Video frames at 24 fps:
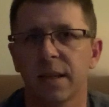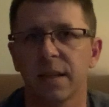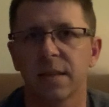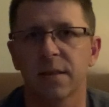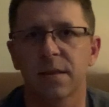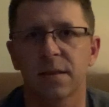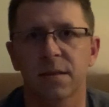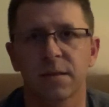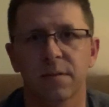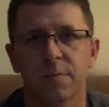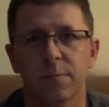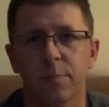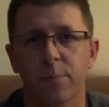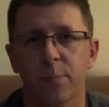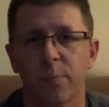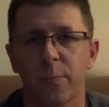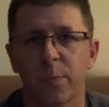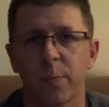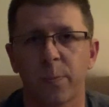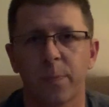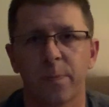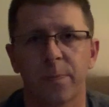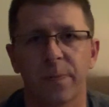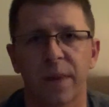It's
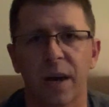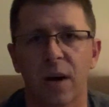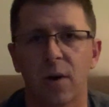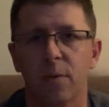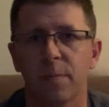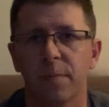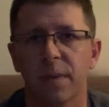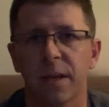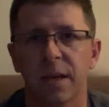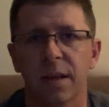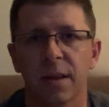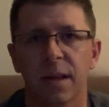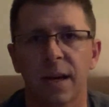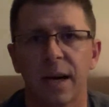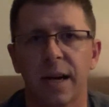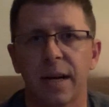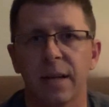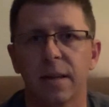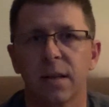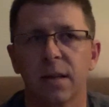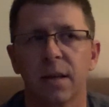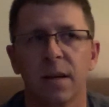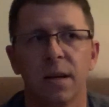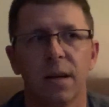helped me a
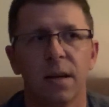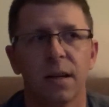lot.